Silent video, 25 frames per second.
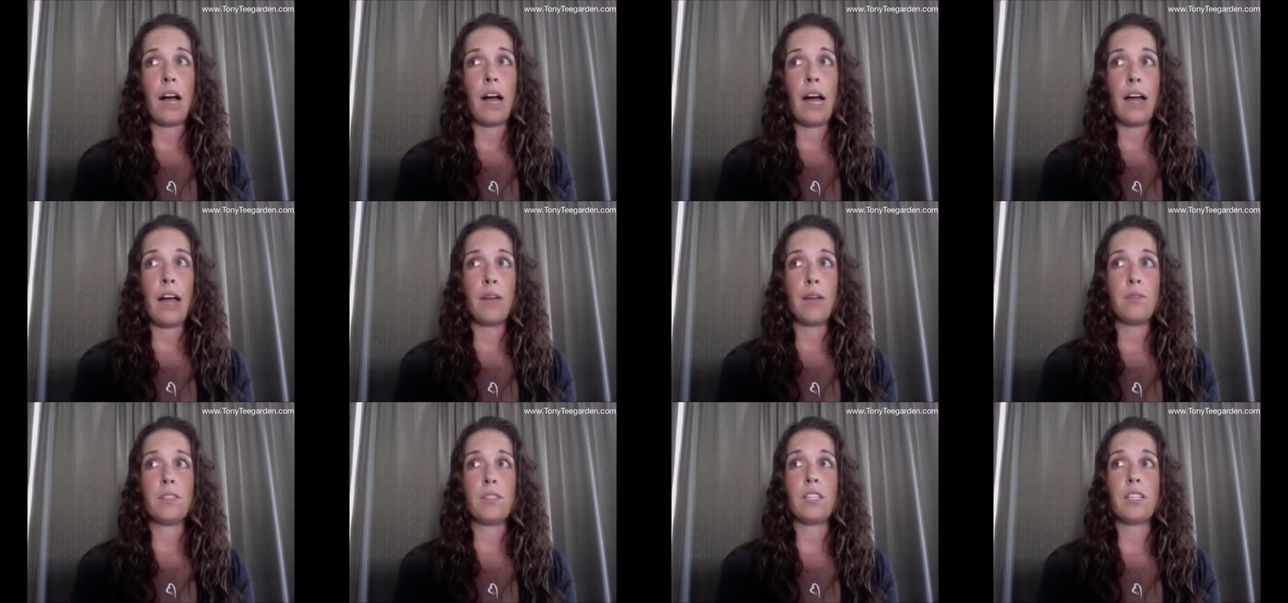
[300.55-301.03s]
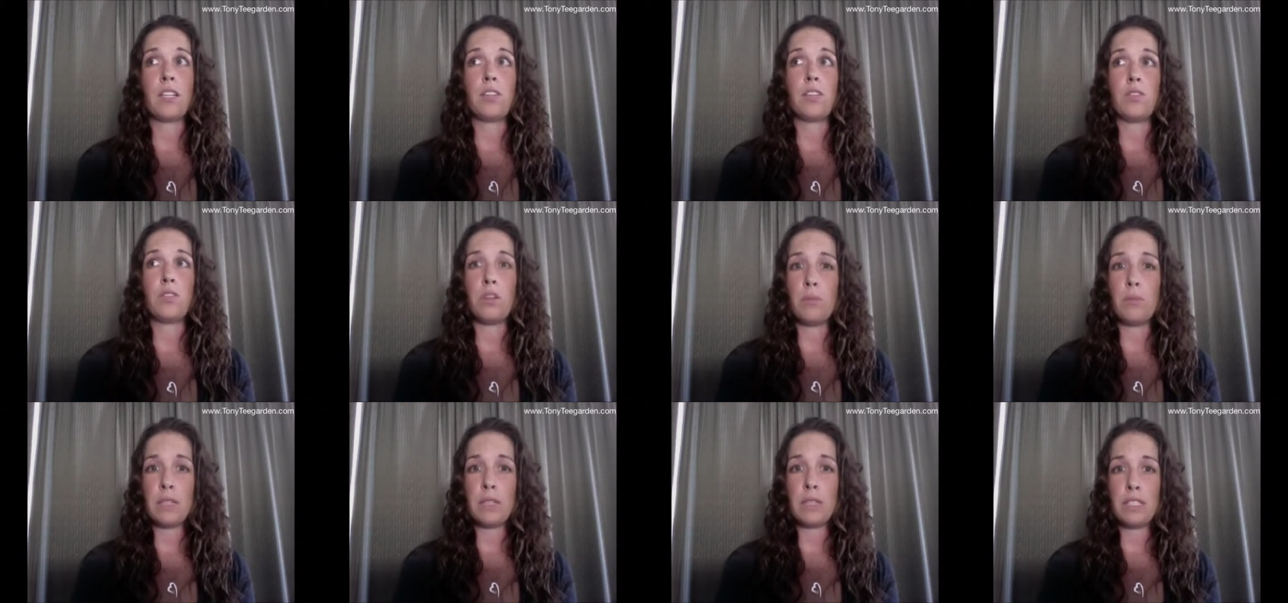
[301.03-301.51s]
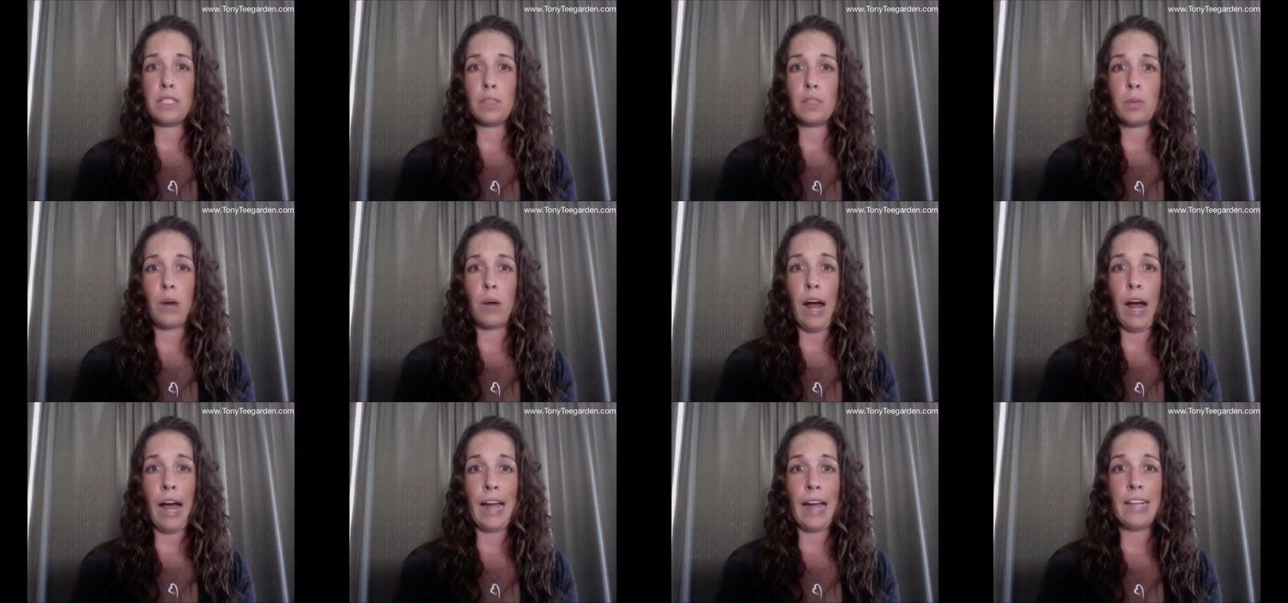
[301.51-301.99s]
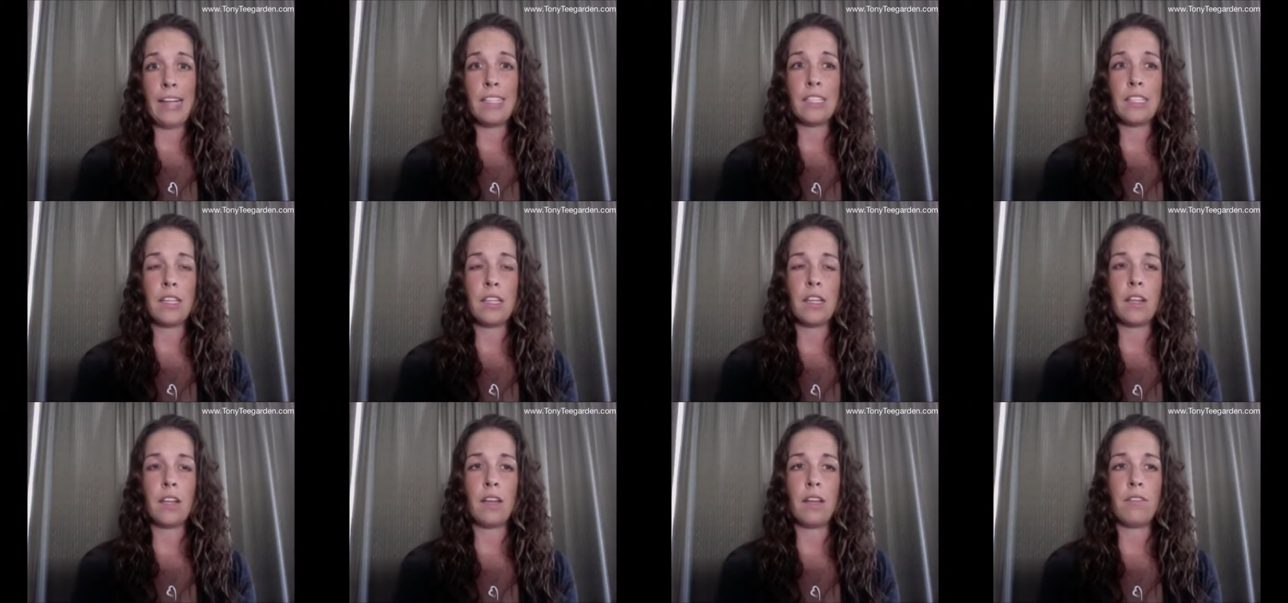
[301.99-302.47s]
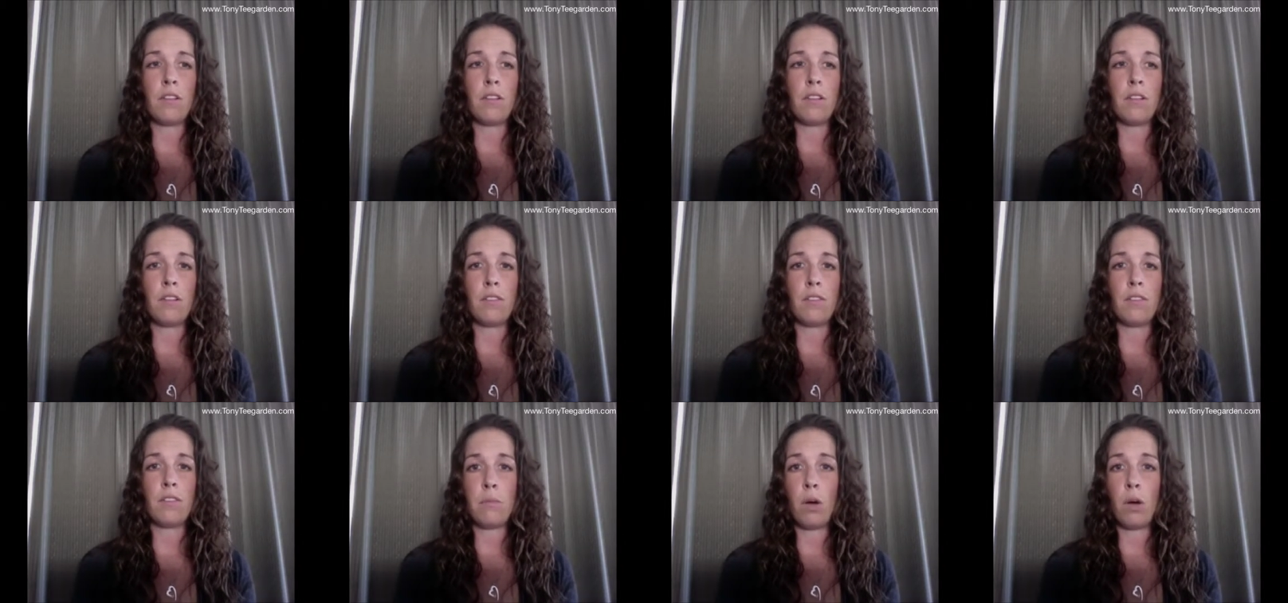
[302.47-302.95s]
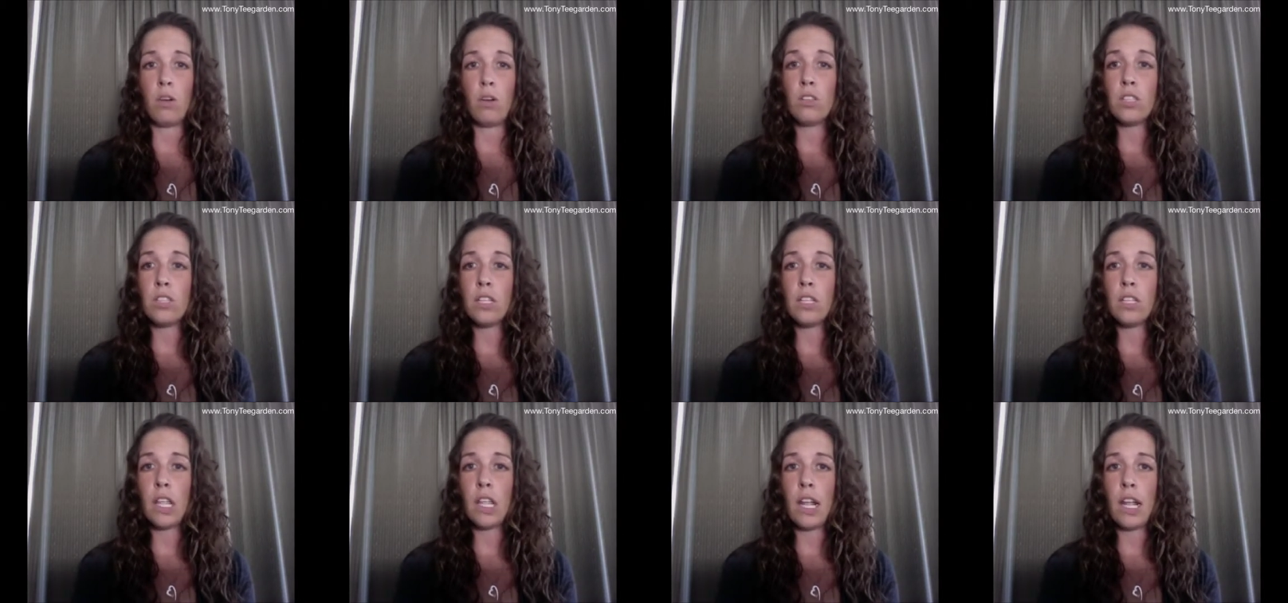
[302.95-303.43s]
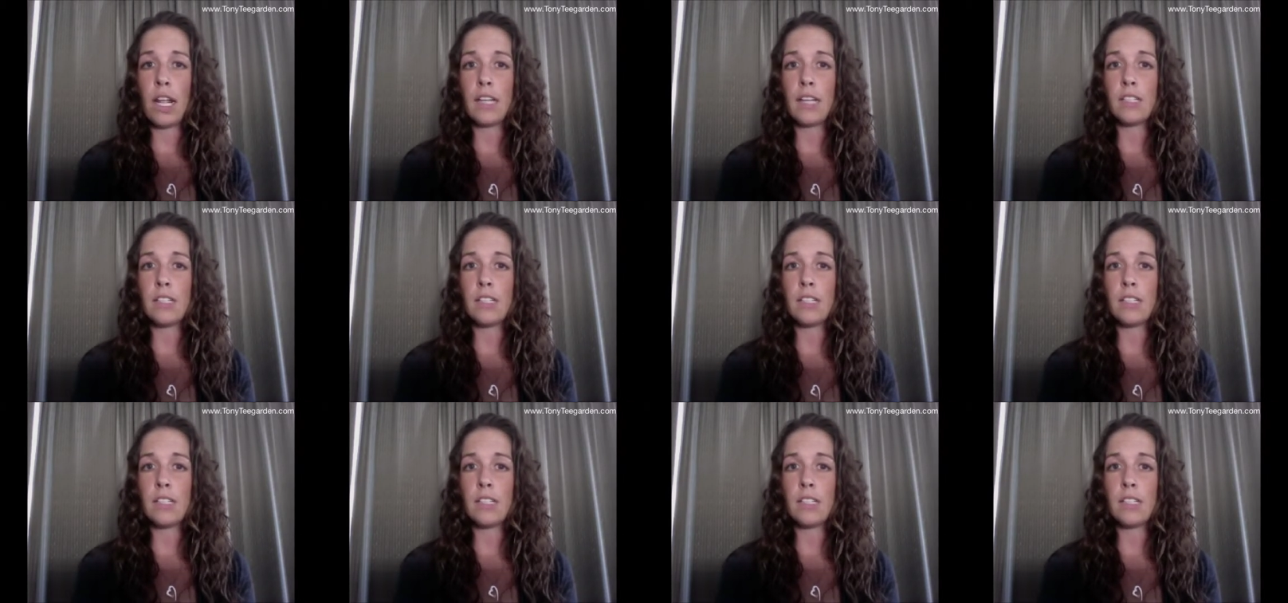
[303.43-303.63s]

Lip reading: I was extremely surprised at the level of emotion that I